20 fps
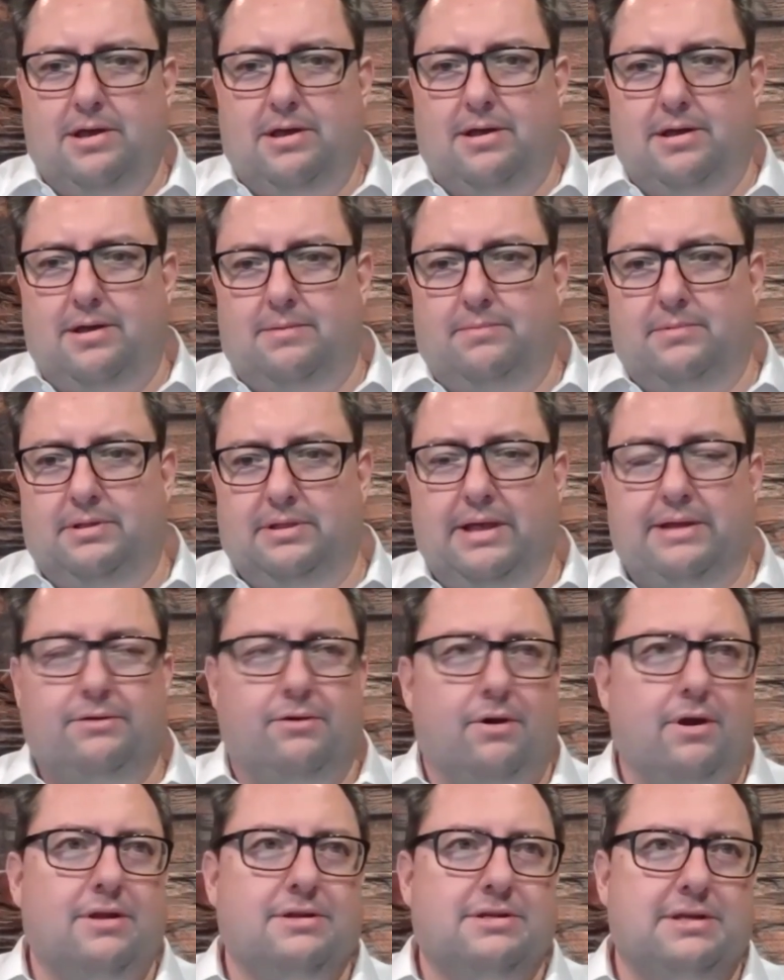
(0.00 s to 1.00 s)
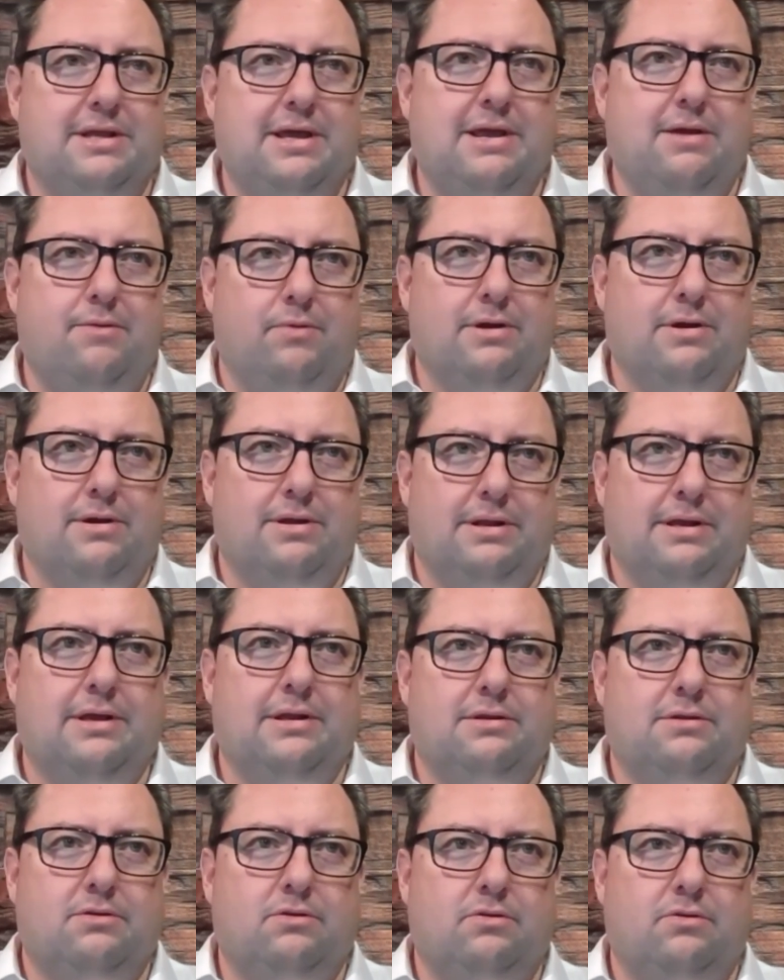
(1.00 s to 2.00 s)
Later on today, we're going to
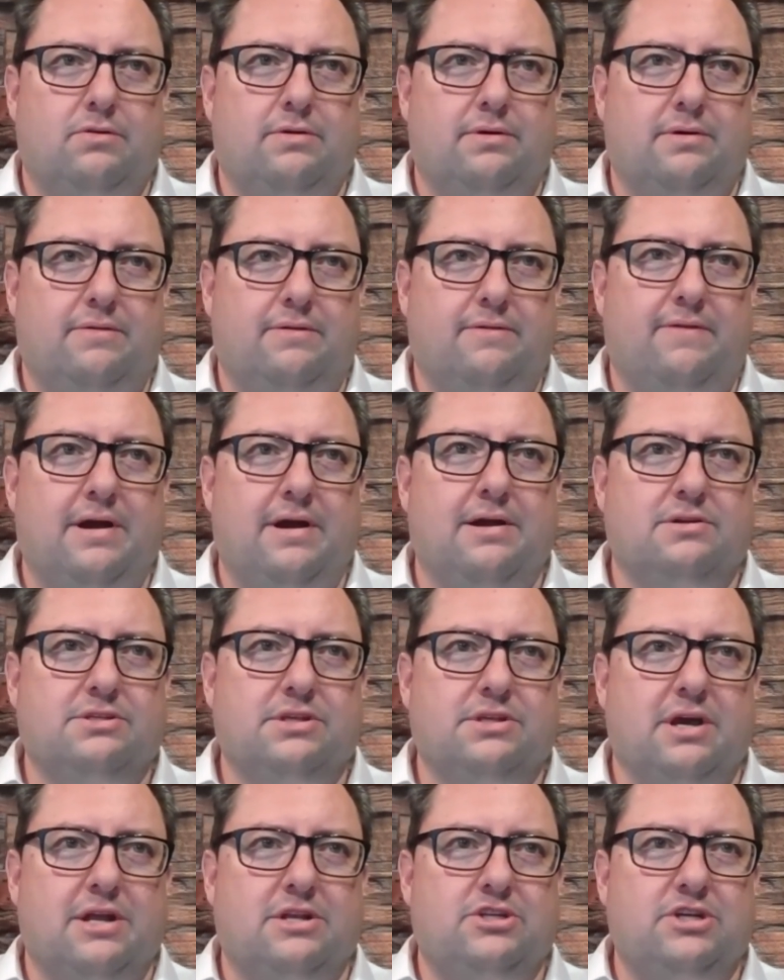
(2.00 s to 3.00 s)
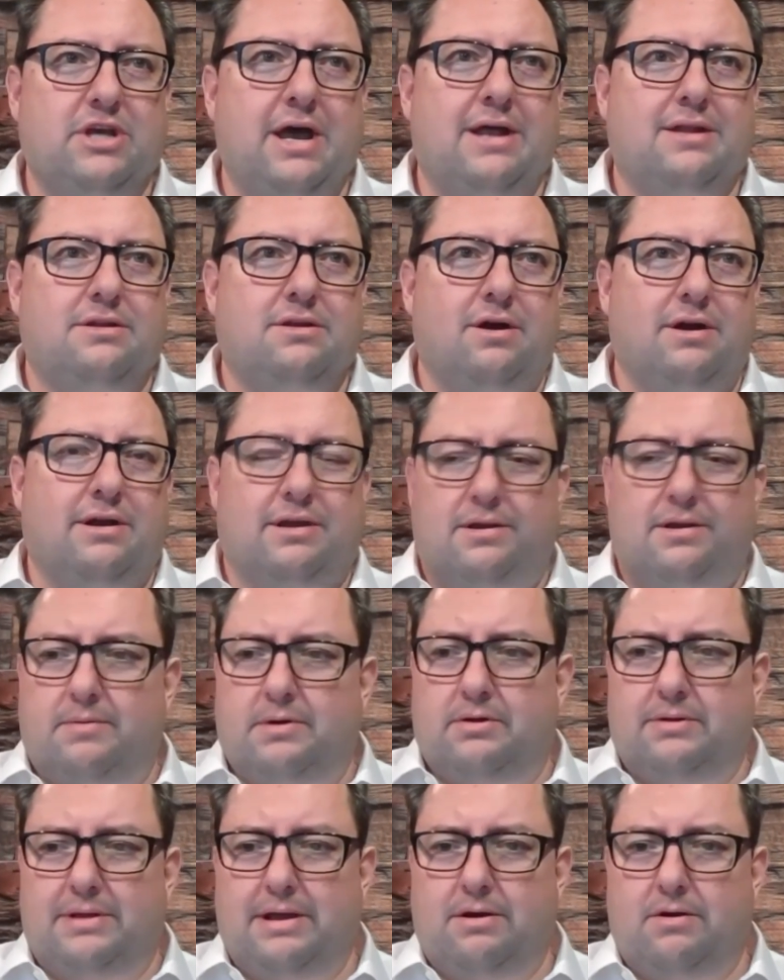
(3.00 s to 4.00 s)
get to a fireside chat talking
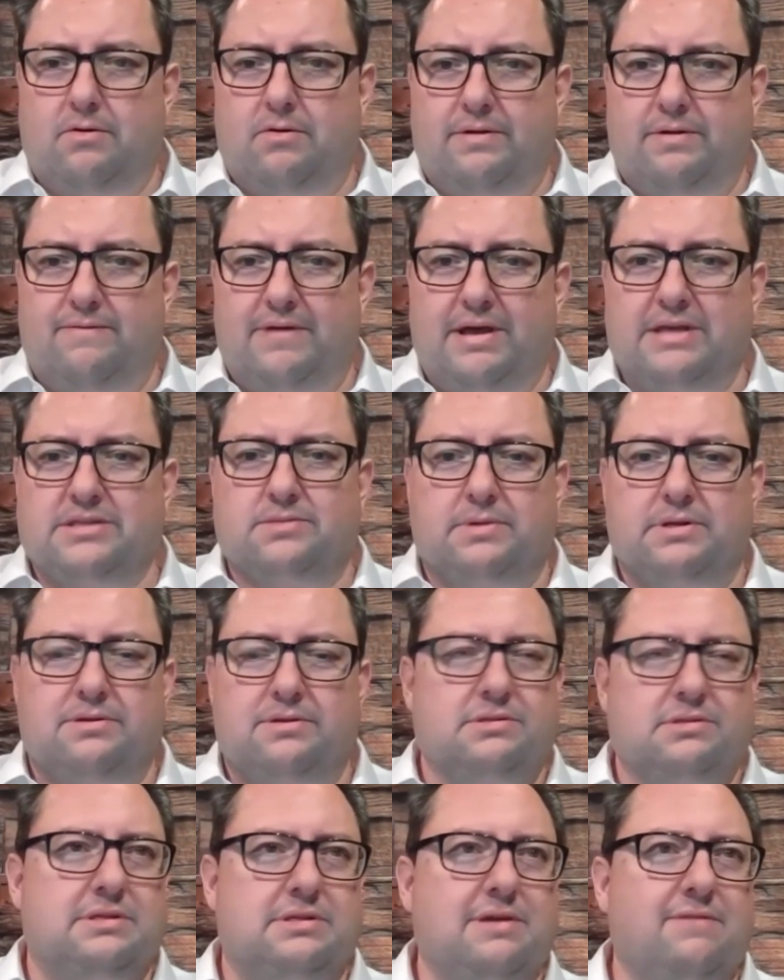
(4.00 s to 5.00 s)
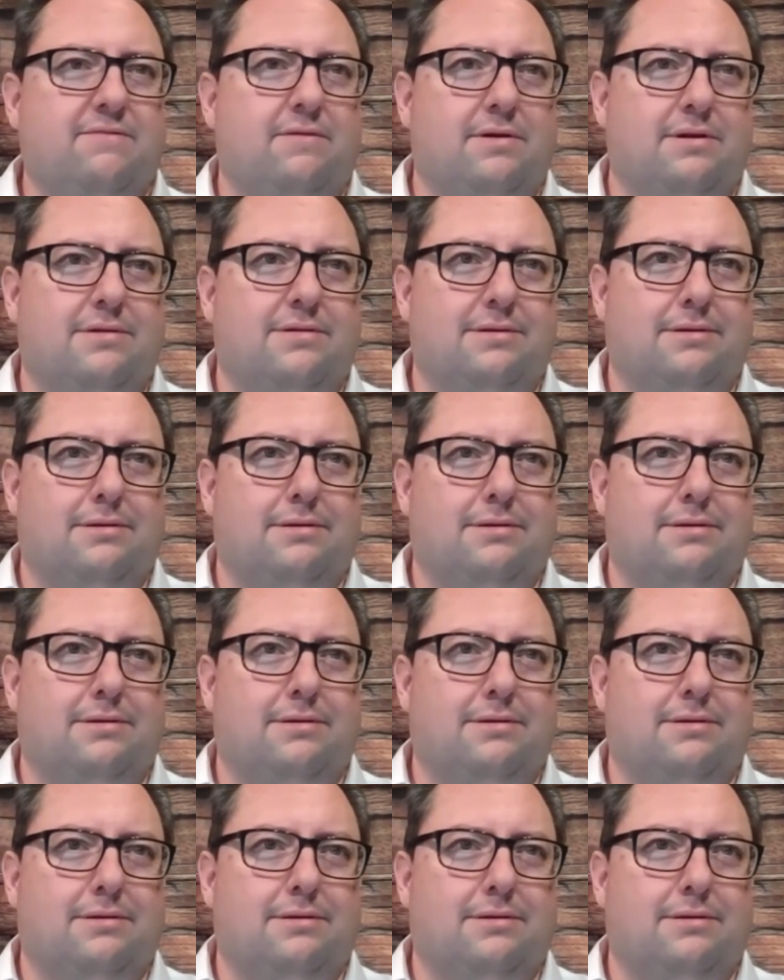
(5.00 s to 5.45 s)
about how investment is different,